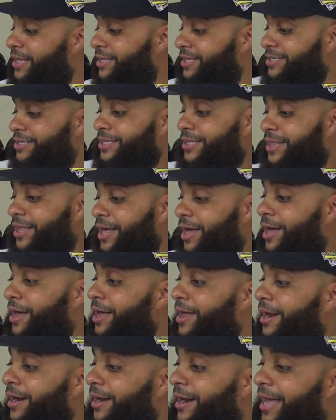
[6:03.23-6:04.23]
These are
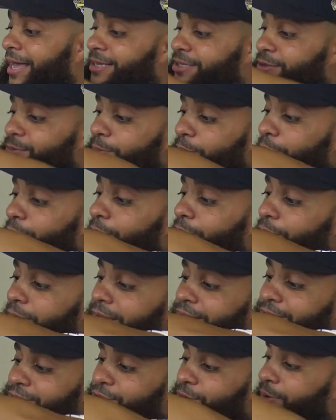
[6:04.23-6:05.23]
the light smoke
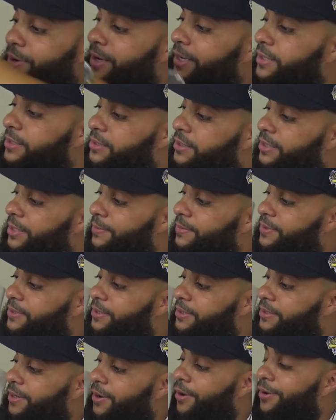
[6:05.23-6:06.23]
gray joints.
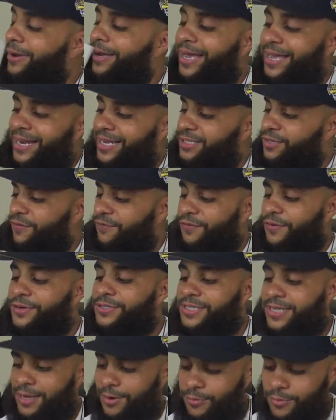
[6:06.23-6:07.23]
Just, okay, that's the
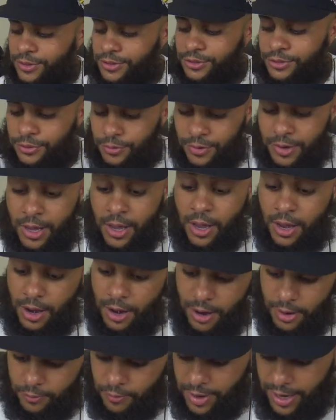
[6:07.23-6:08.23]
first thing I wanna do.
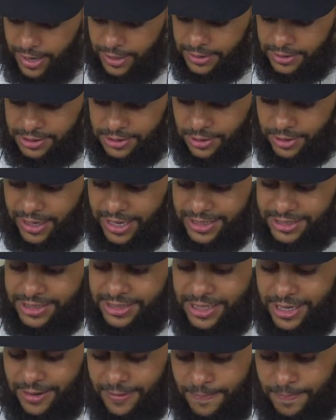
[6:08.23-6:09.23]
All right, so let's
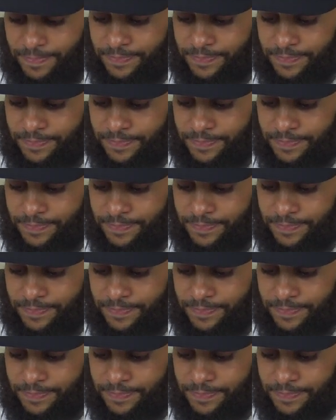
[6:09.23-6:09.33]
see.